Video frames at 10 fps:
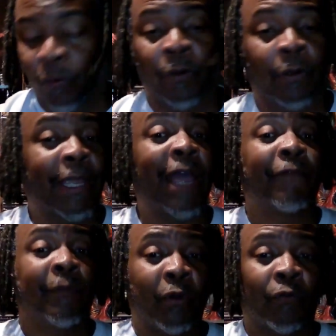or
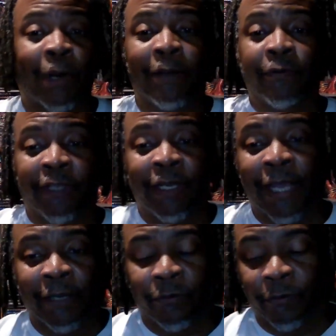having both writers
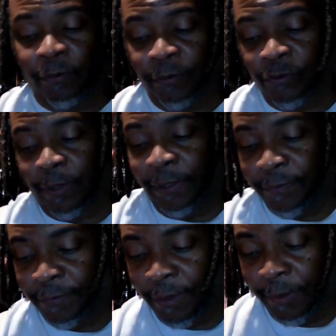and actors on strike
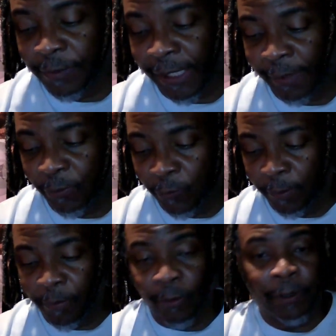at the same time at
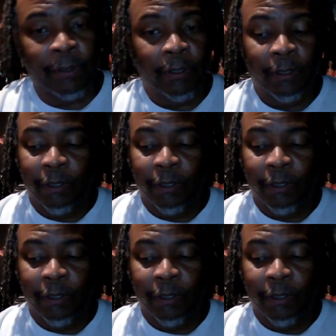one point.